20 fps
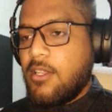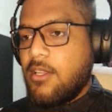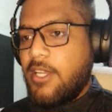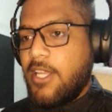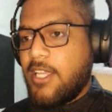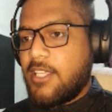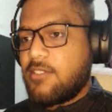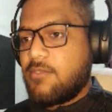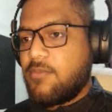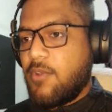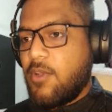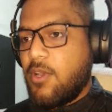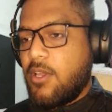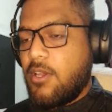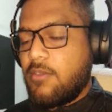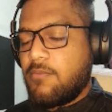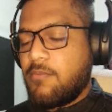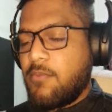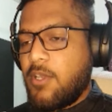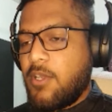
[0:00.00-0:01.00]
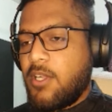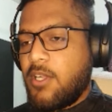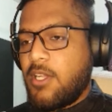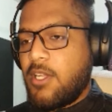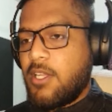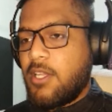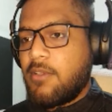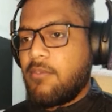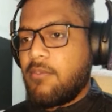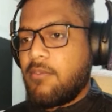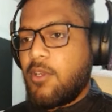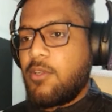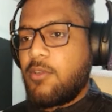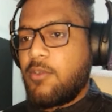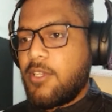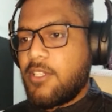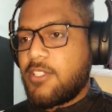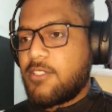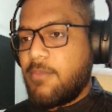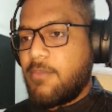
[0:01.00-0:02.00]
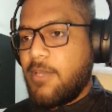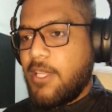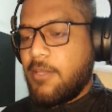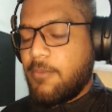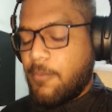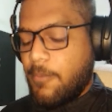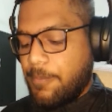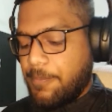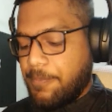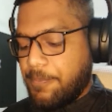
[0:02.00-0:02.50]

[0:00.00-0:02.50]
text for whatever we want to display.